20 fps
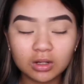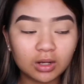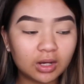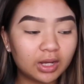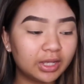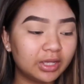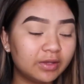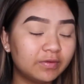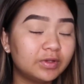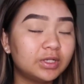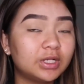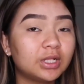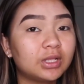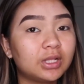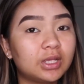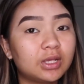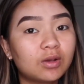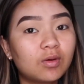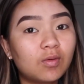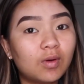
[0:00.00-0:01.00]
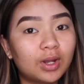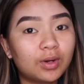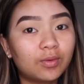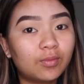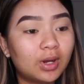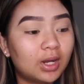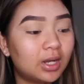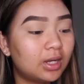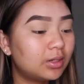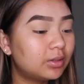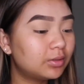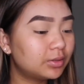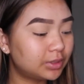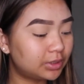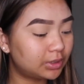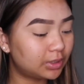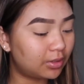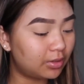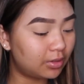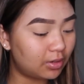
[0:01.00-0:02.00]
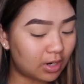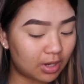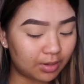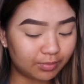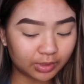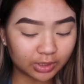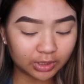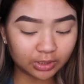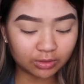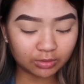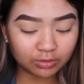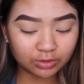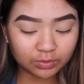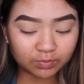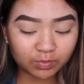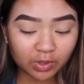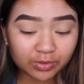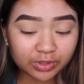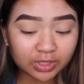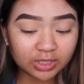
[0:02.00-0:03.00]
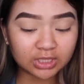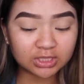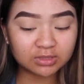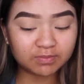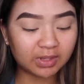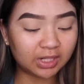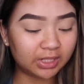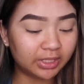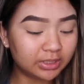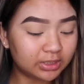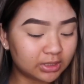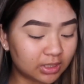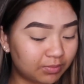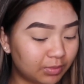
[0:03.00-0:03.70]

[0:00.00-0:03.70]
I haven't done that in quite a while, so I'm going to use both of these palettes.